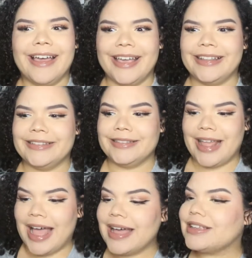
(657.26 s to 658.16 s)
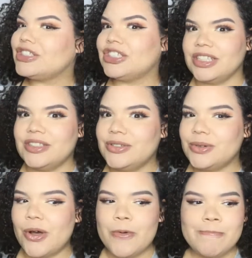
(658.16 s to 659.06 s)
and that cheek
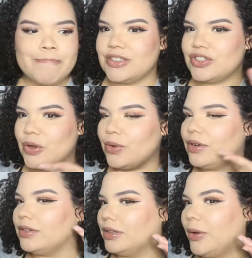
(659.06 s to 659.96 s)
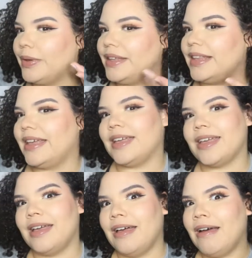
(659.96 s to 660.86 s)
duo is so glowy. Like,
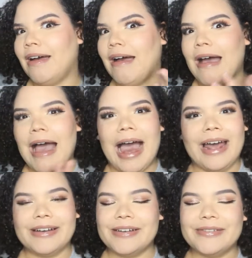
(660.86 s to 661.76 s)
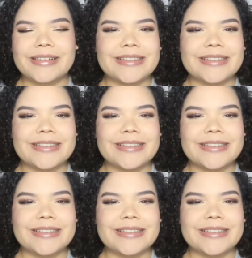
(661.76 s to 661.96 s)
I don't know what